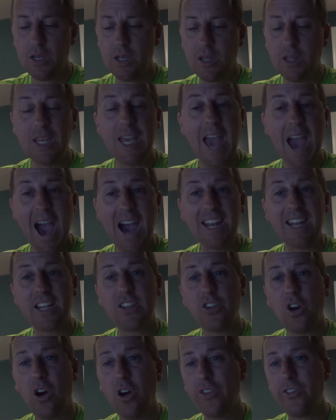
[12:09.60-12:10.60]
the
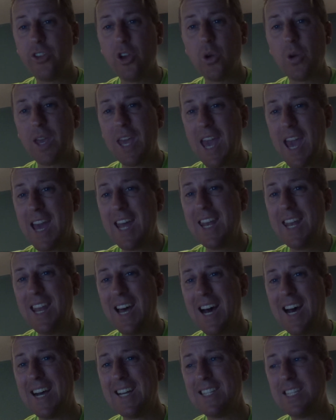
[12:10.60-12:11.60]
addict also
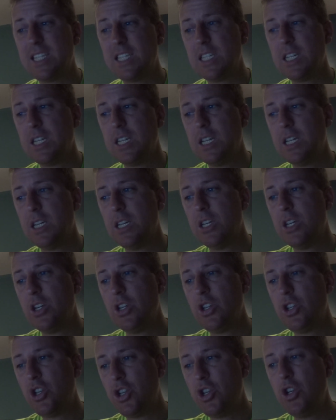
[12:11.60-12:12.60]
cannot
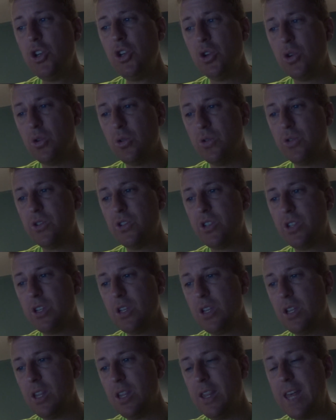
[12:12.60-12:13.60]
choose
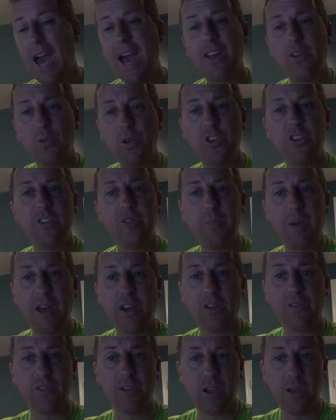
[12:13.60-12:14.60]
that which is
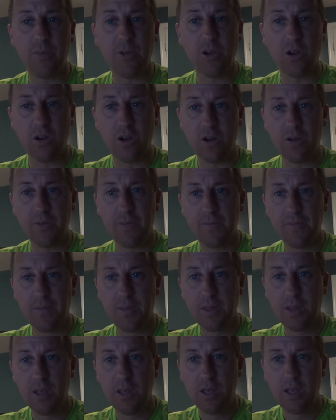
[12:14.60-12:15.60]
better for him or her.
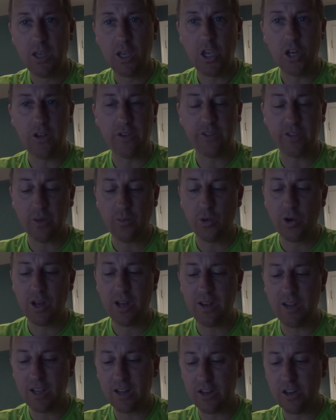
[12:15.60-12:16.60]
You know, someone
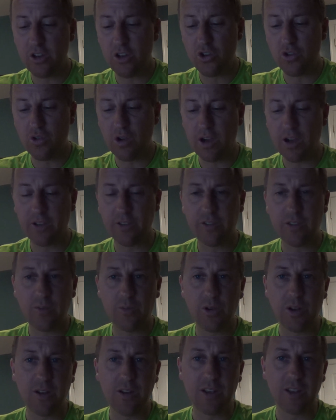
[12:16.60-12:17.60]
addicted to drugs,
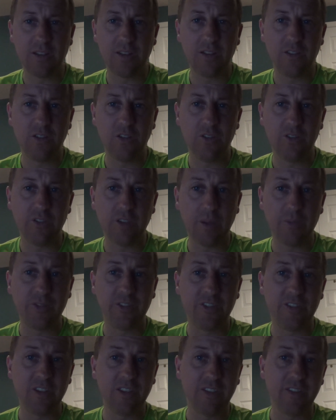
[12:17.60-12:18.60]
someone addicted to
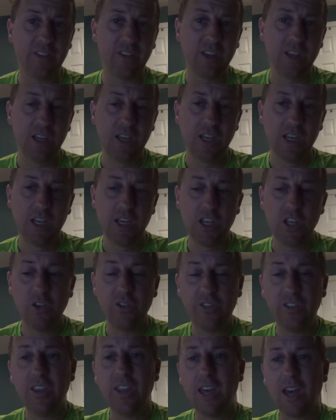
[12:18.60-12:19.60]
substances, you
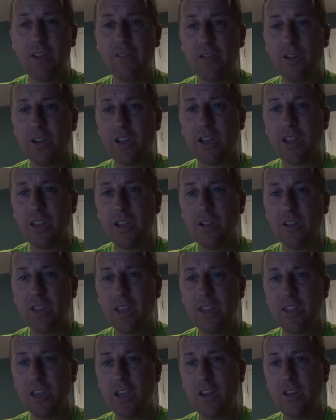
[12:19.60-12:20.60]
see that very
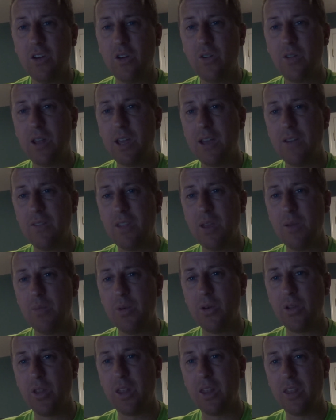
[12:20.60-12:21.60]
clearly. They don't have the
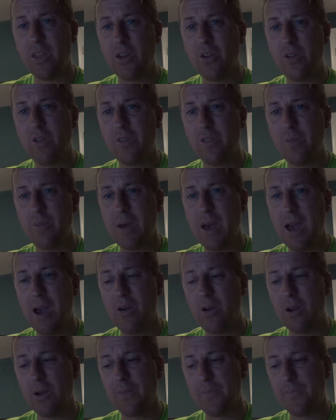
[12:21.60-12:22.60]
ability, they don't have the
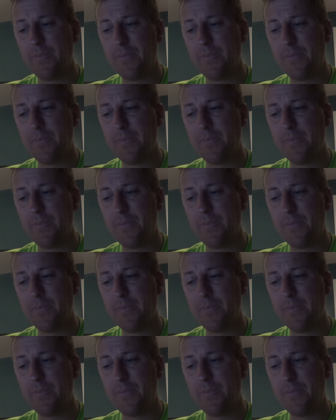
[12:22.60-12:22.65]
power,